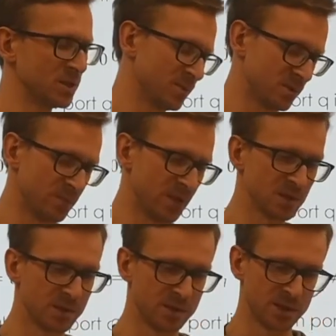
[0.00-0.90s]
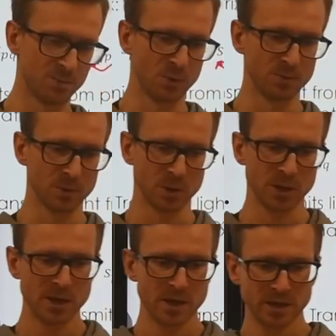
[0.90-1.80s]
basically that are popular.
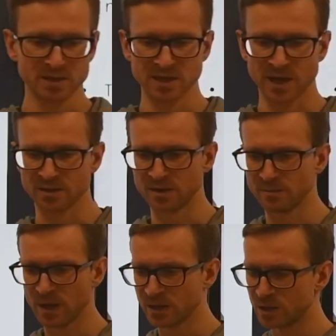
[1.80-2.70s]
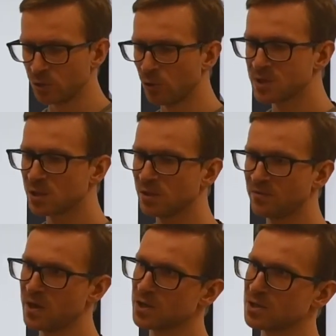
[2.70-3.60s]
It's either magneto-optical
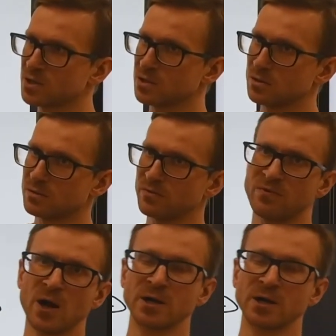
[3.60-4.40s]
effects, Faraday